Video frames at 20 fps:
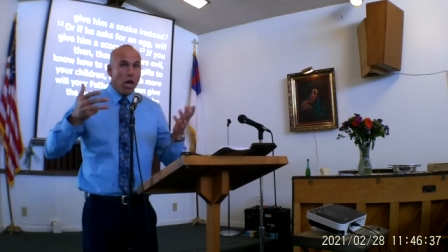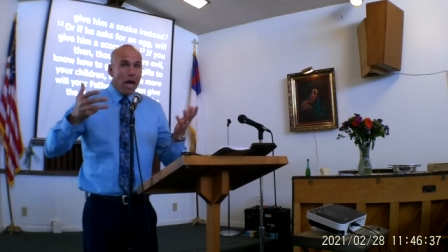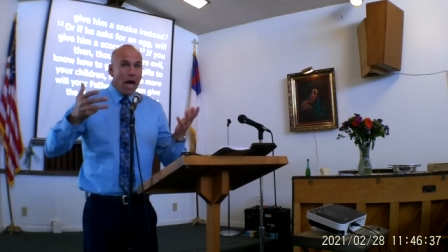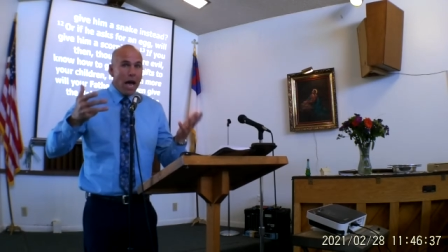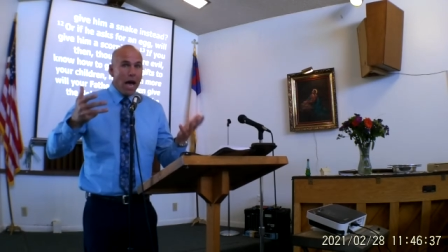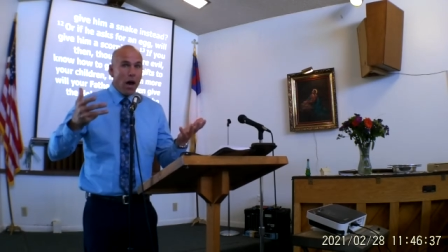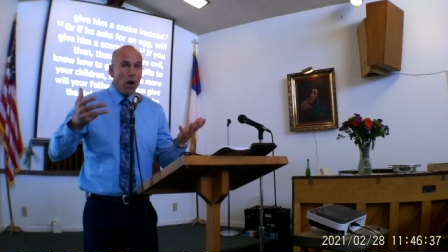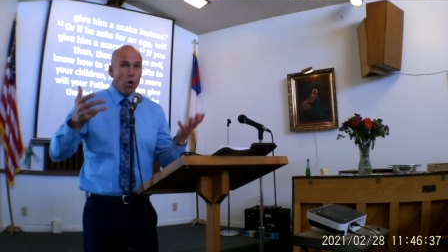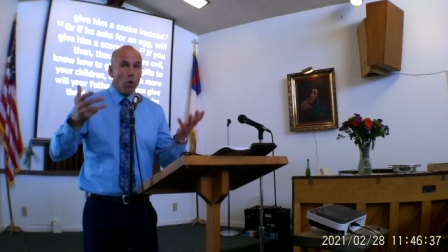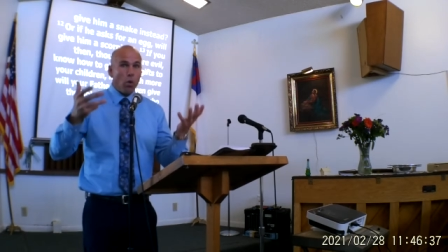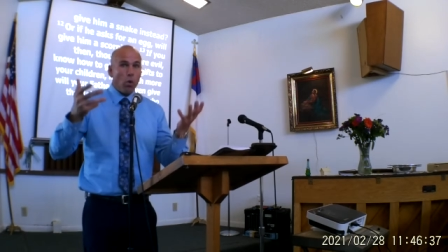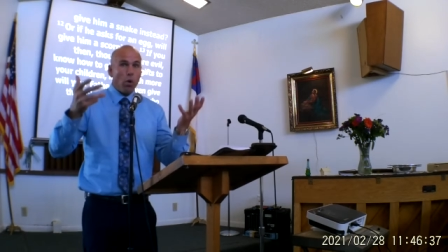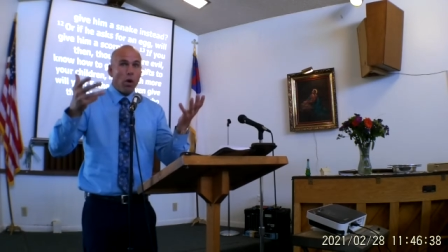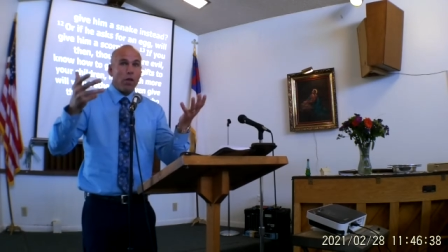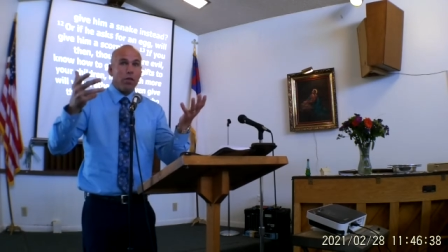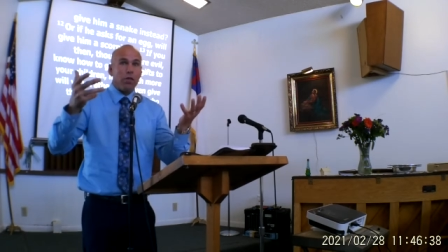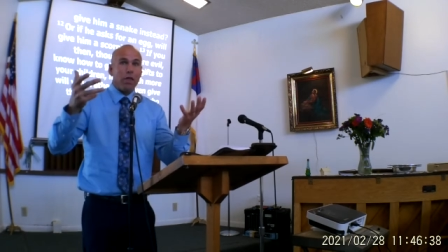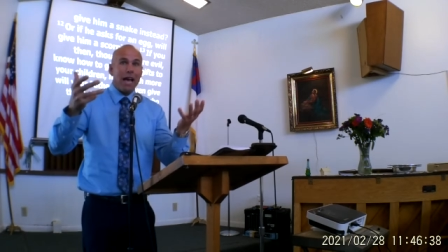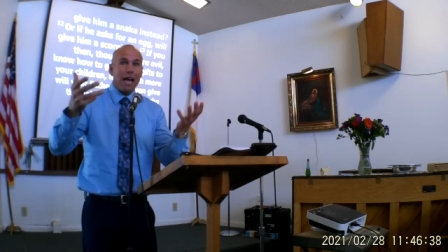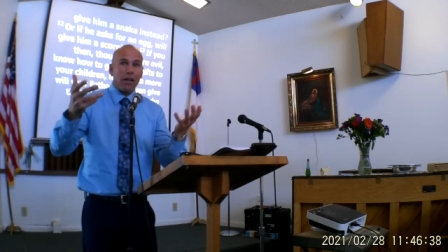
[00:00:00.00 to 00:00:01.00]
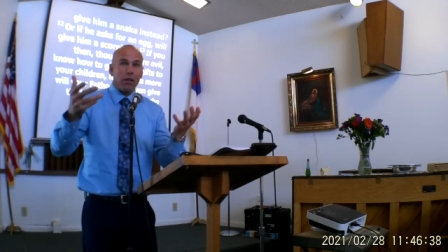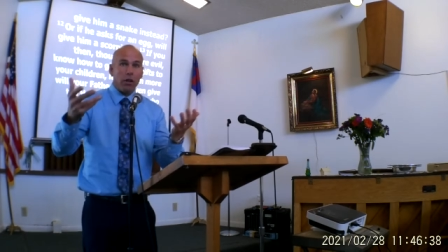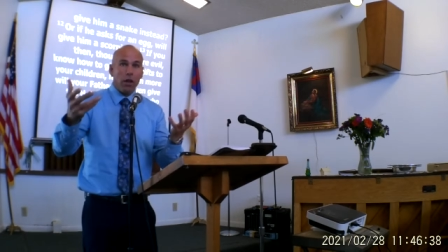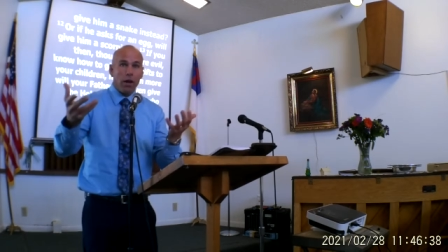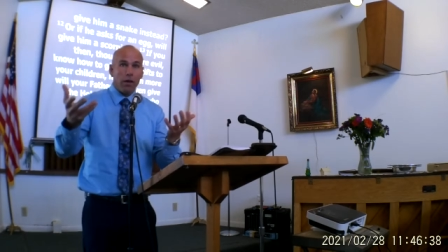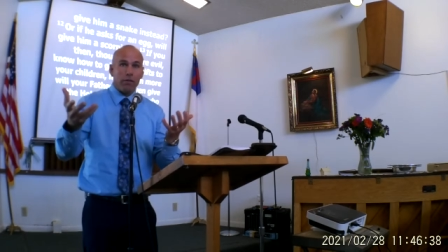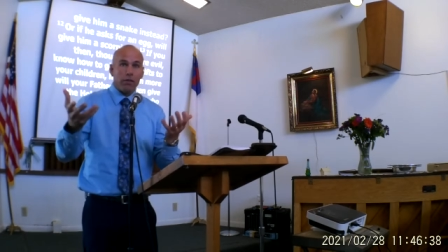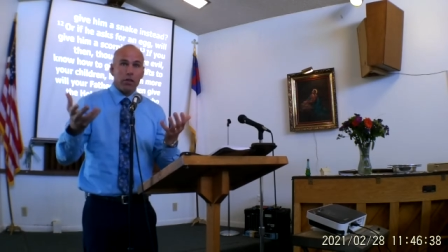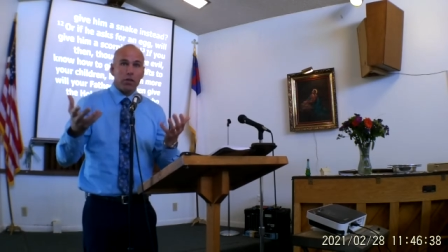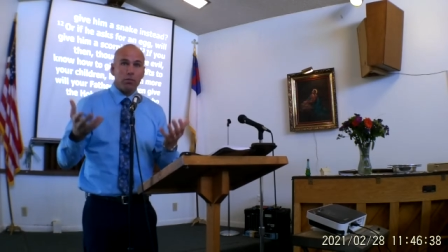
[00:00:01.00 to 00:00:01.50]
how that
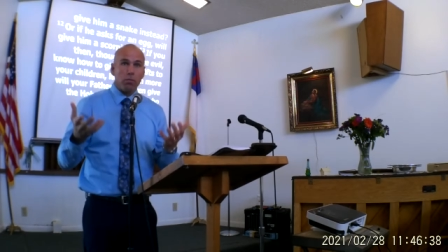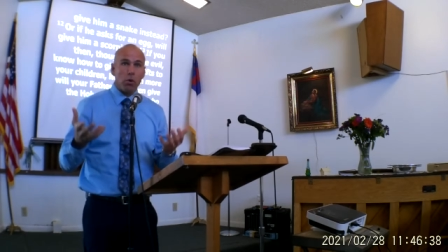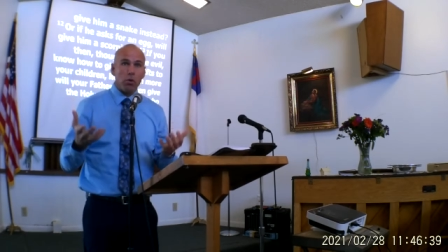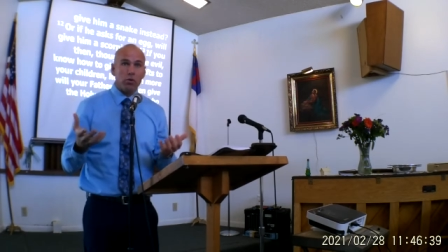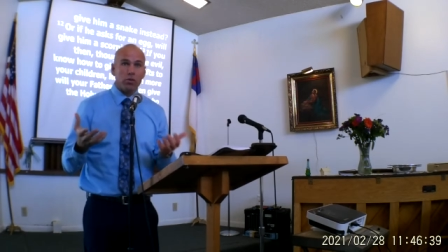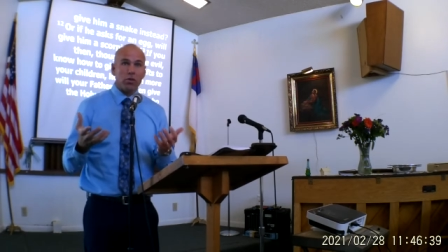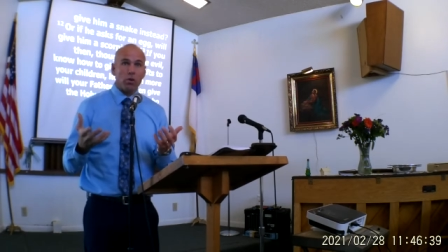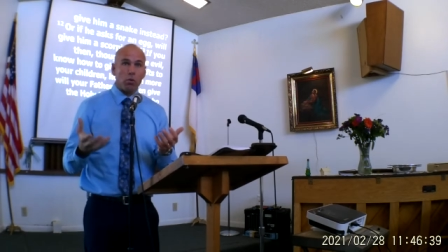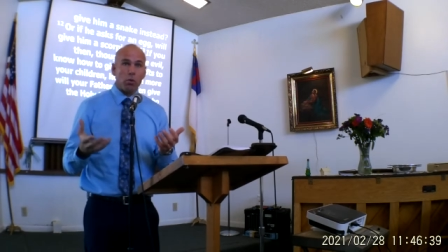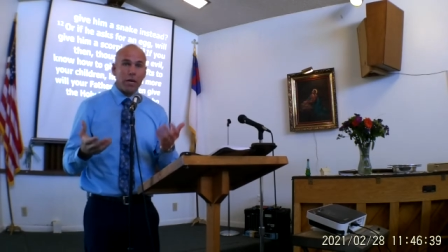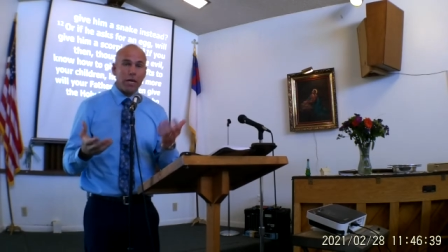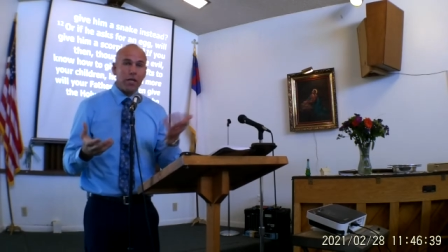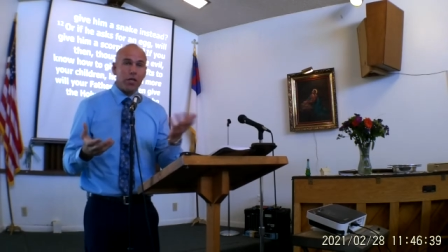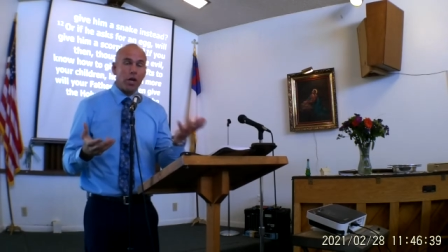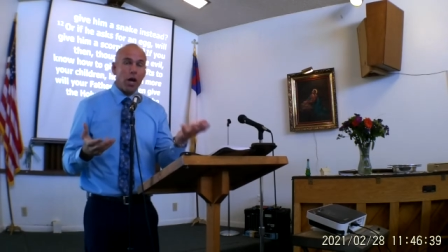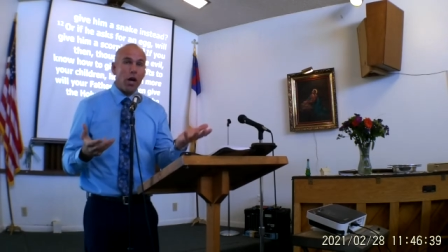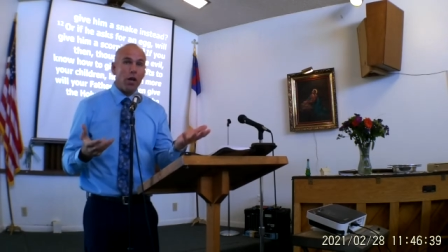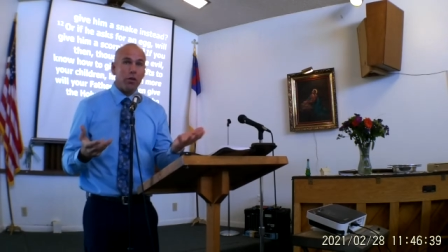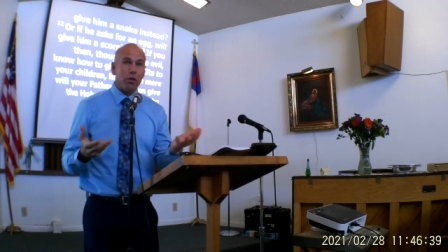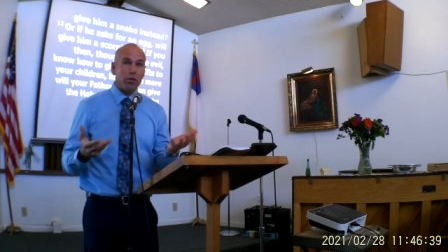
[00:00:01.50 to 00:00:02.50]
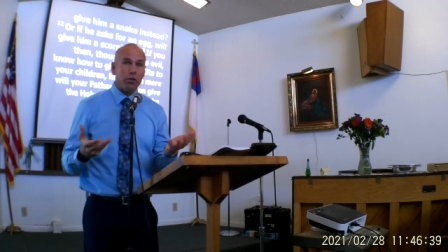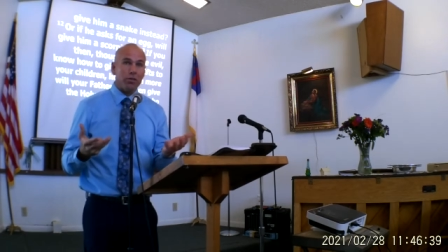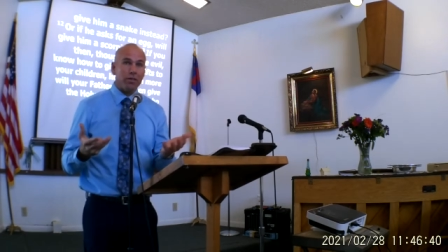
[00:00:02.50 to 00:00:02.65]
love is supposed to reach others.